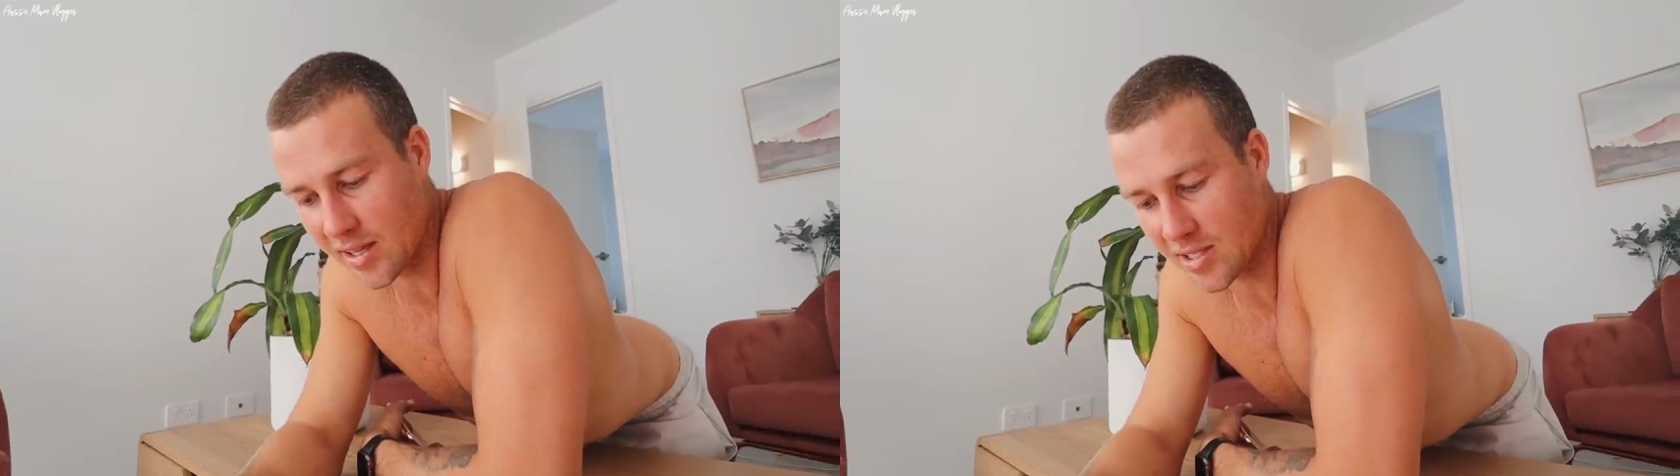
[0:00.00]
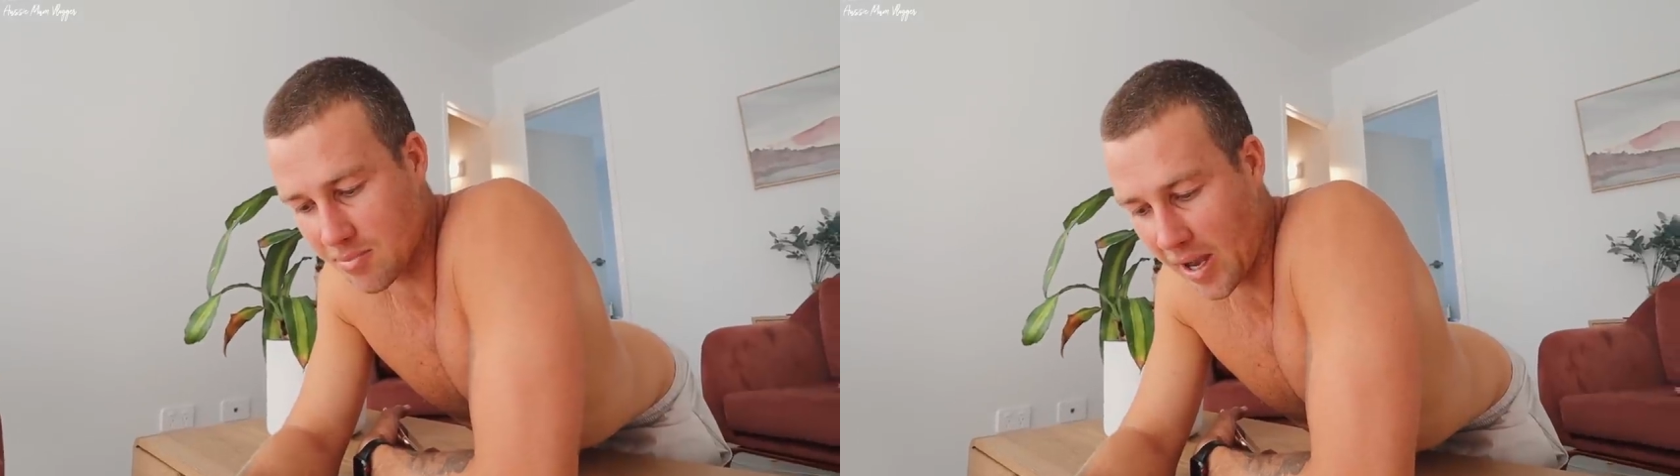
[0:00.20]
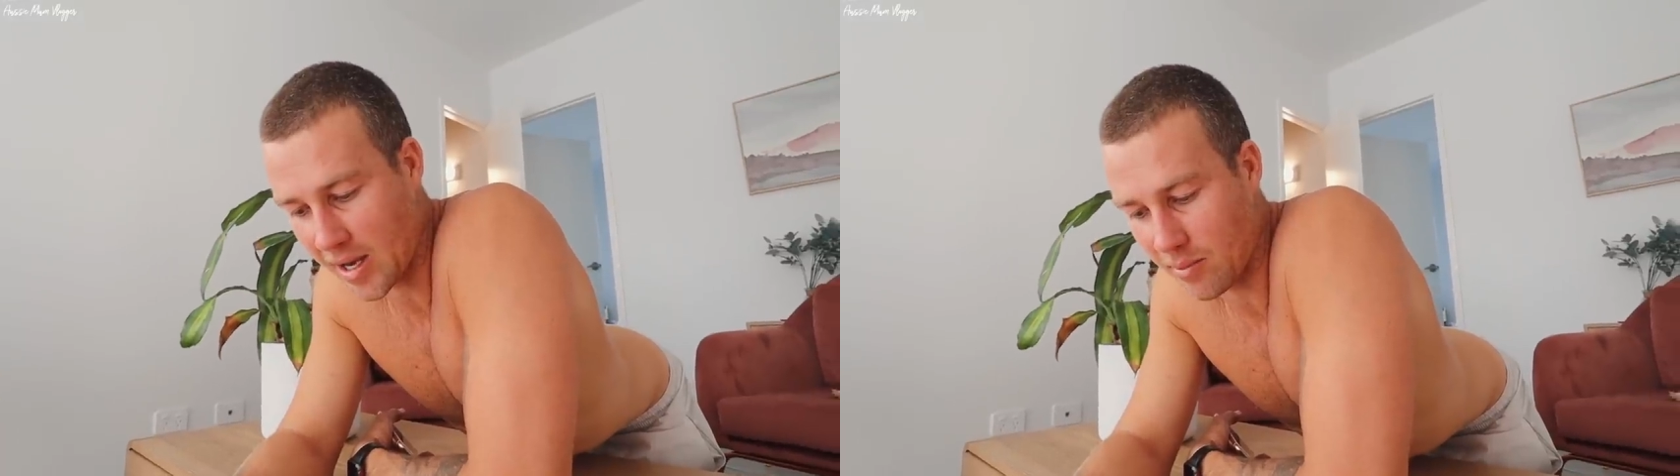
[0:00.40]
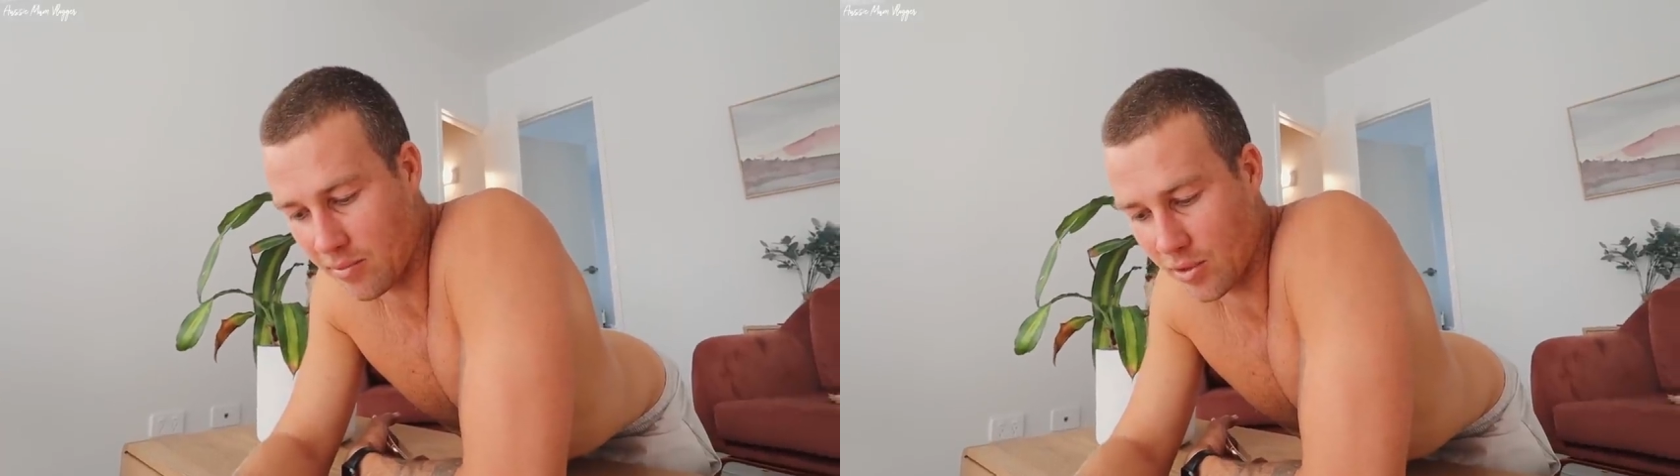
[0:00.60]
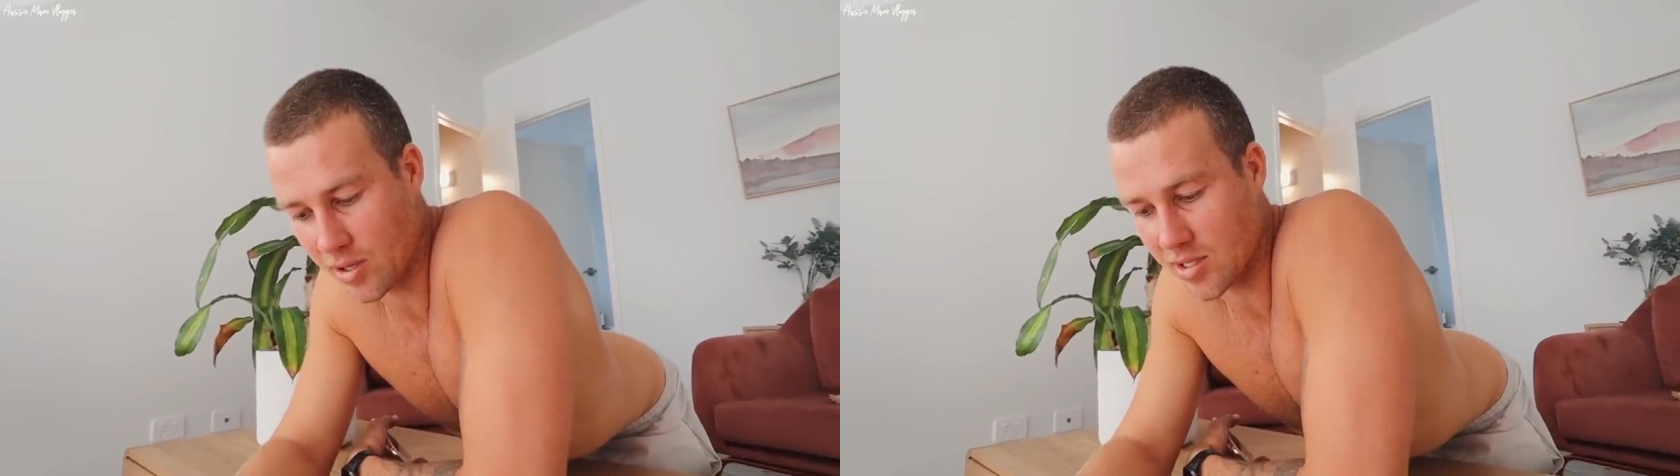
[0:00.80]
these made
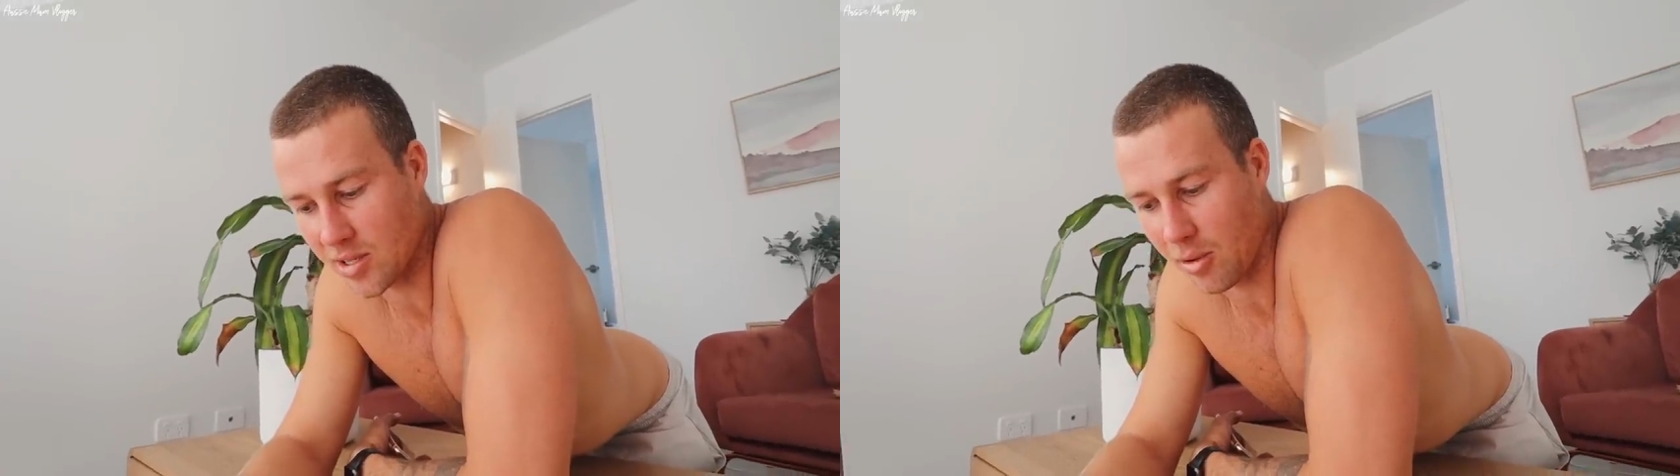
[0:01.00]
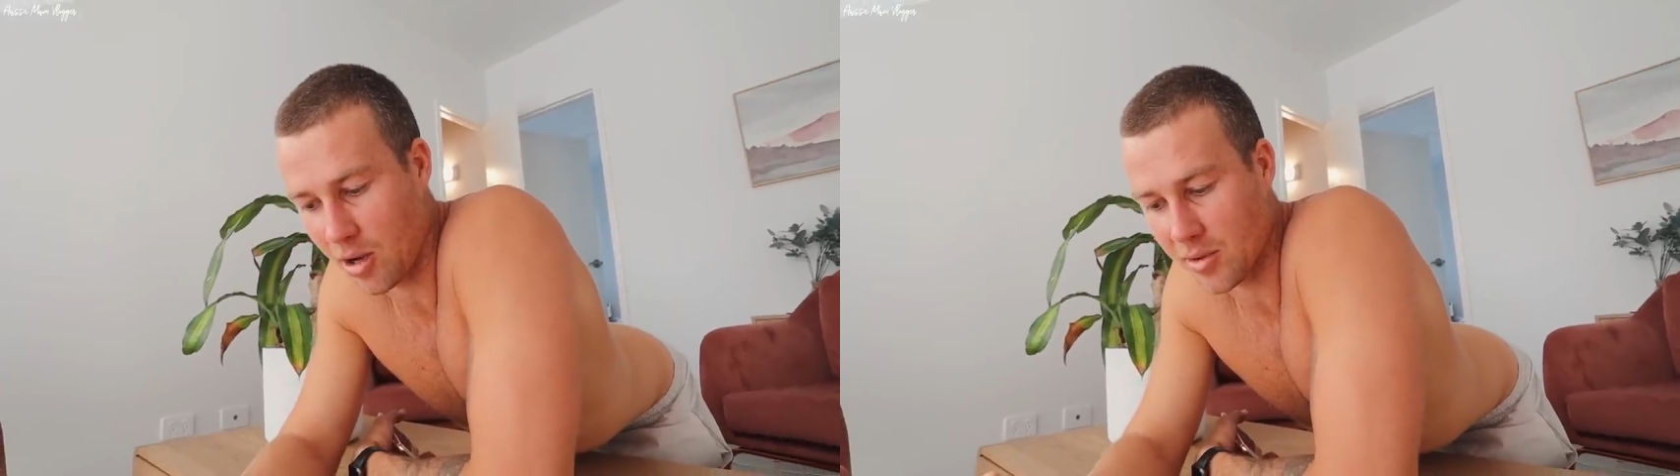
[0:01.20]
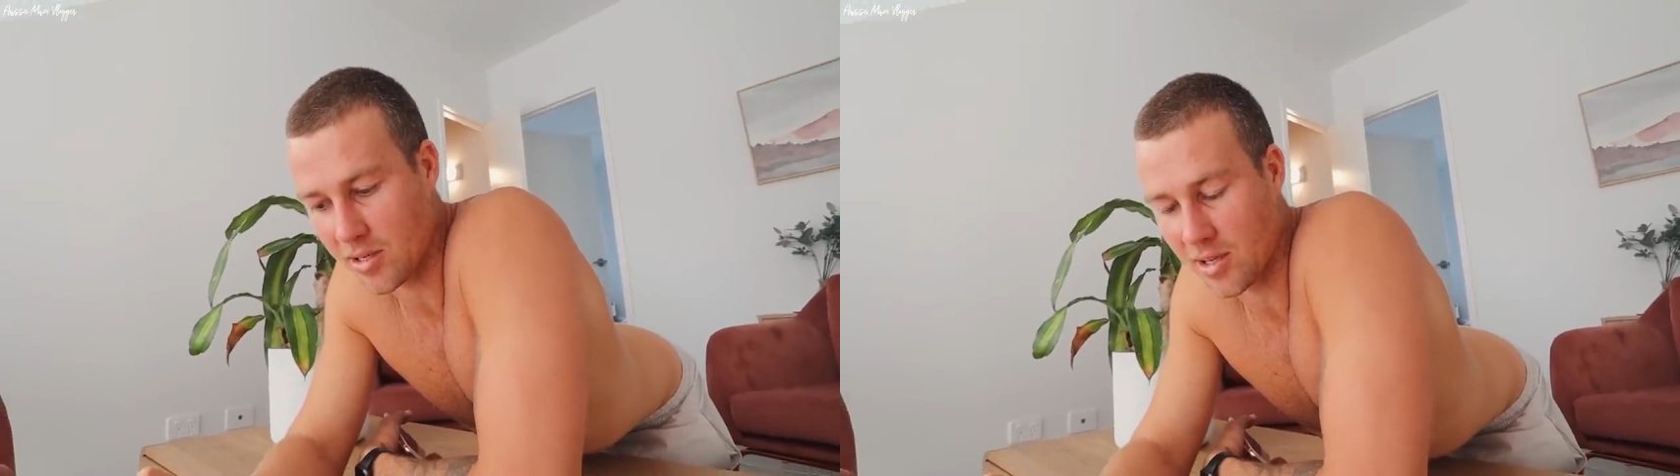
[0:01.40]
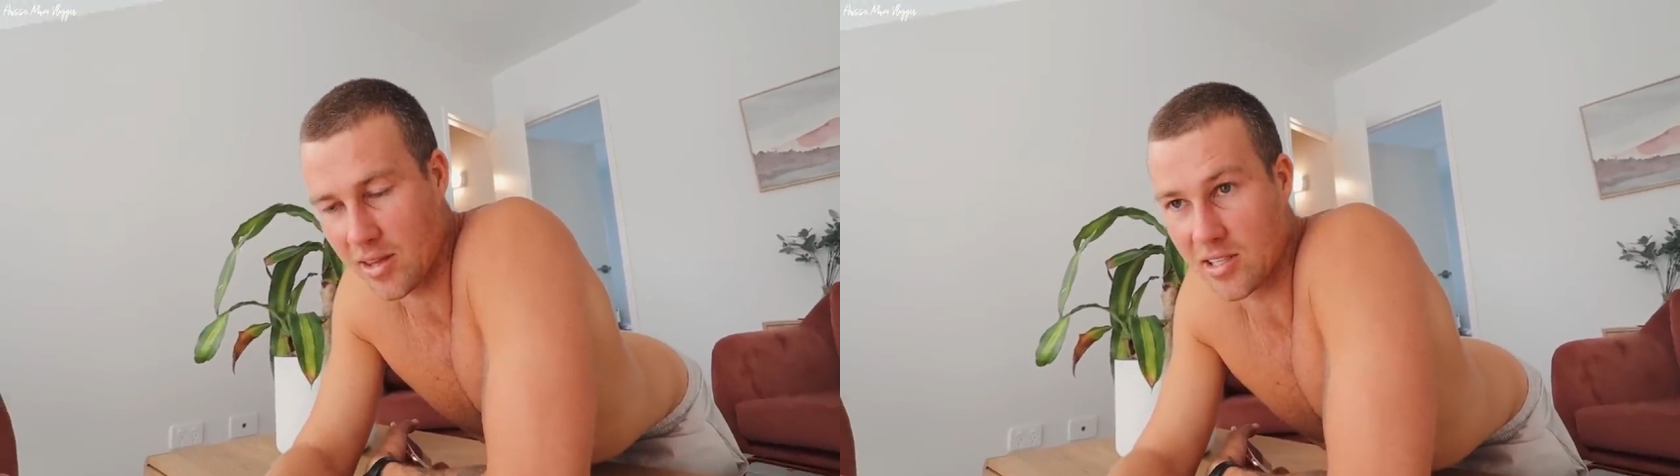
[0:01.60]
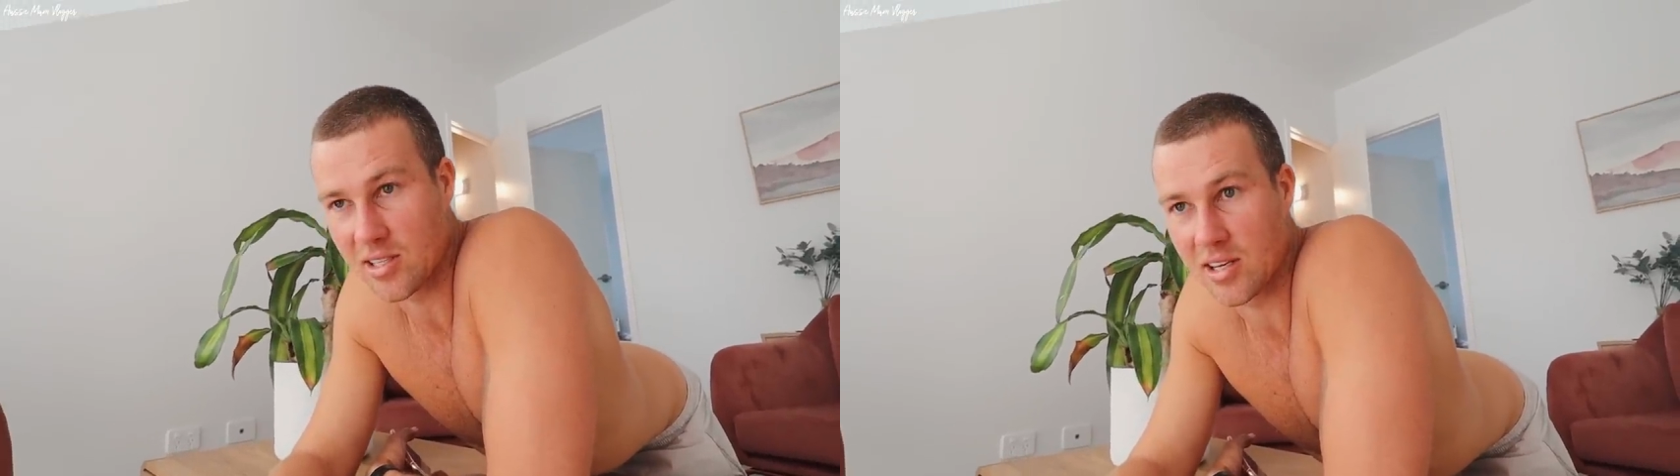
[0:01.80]
up for us at the moment,
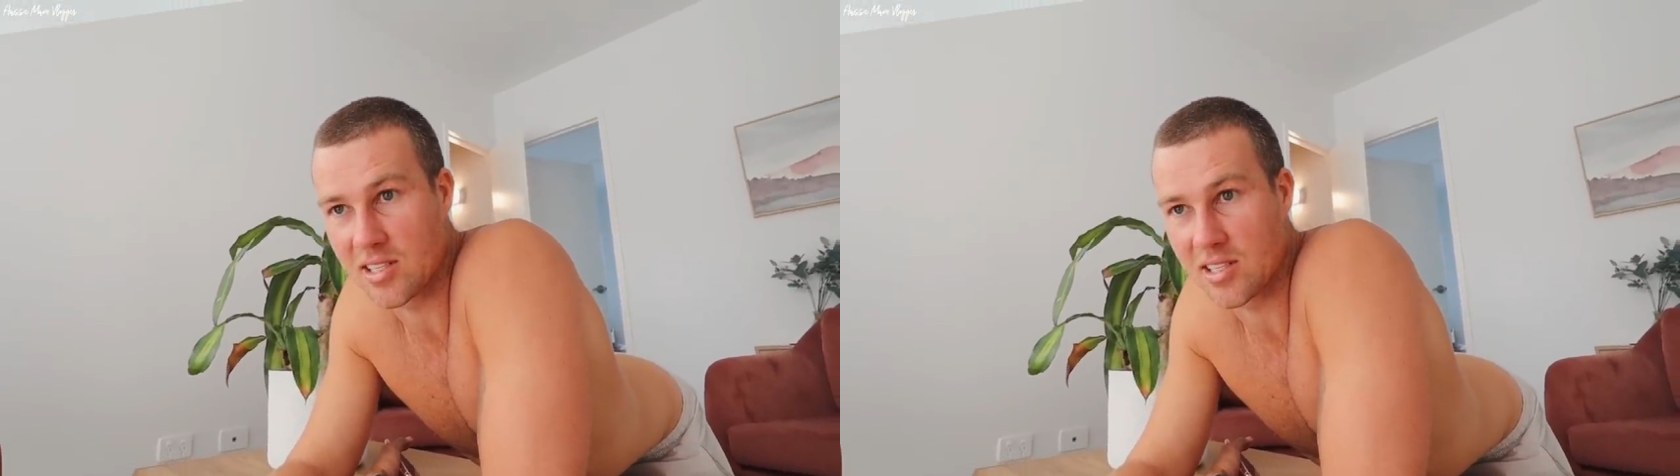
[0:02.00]
and he's going